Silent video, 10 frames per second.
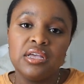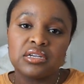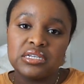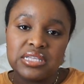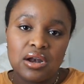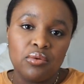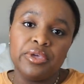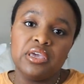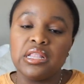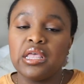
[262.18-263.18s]
because that'll
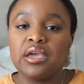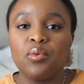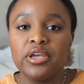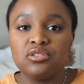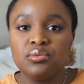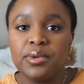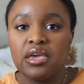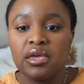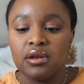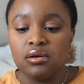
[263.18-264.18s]
be like way too
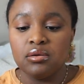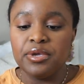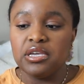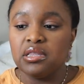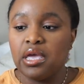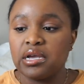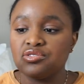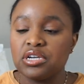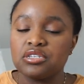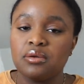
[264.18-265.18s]
big and it'll be like a
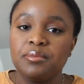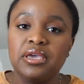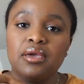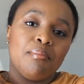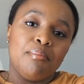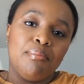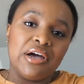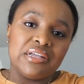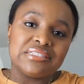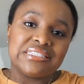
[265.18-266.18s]
dress on me.
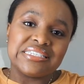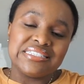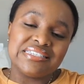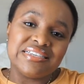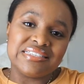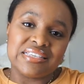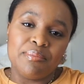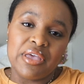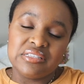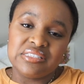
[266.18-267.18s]
But since it is a
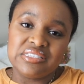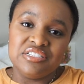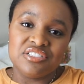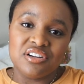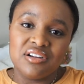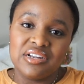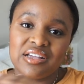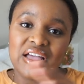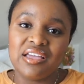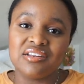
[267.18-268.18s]
men's t-shirt, it
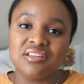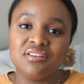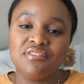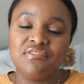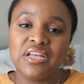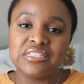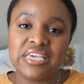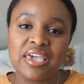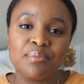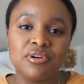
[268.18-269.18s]
kind of
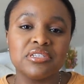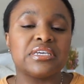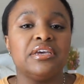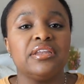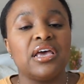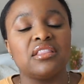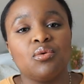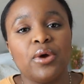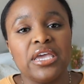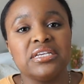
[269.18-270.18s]
tapers in at the
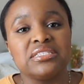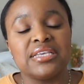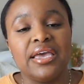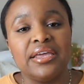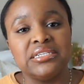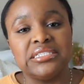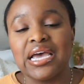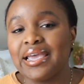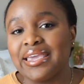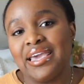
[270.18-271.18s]
waist and
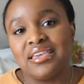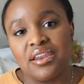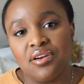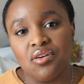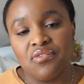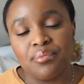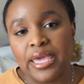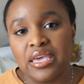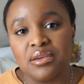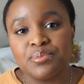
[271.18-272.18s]
I can't get it over my
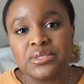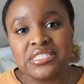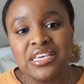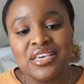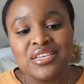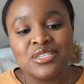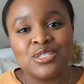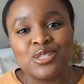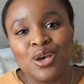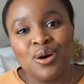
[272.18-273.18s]
hips.
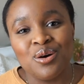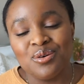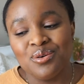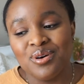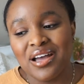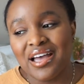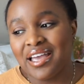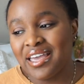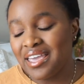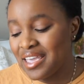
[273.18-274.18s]
So
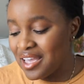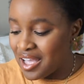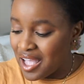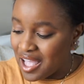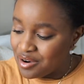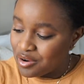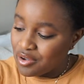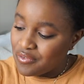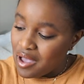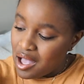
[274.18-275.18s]
I don't know
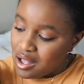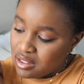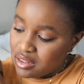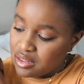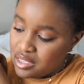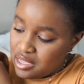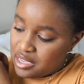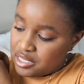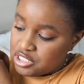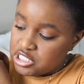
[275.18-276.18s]
if I'll
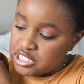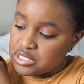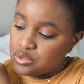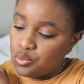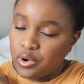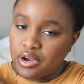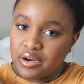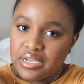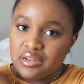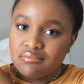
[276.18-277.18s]
just wear
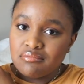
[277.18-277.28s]
it